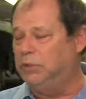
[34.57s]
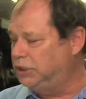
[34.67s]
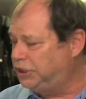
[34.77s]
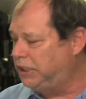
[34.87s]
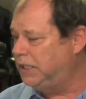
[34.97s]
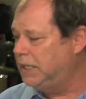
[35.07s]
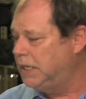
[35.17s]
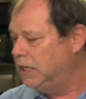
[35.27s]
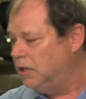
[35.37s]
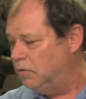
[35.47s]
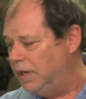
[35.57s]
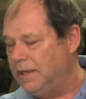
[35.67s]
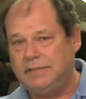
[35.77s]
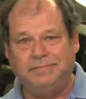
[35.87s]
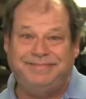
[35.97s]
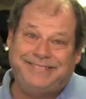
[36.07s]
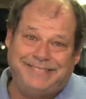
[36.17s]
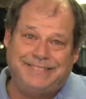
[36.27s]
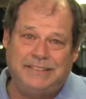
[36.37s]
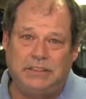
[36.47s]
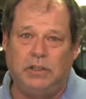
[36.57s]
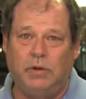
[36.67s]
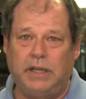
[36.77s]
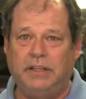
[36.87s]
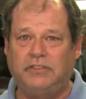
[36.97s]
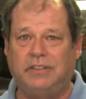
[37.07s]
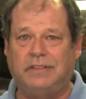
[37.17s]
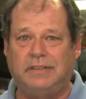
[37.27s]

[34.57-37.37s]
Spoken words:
mushy. Well, you know what? Here's a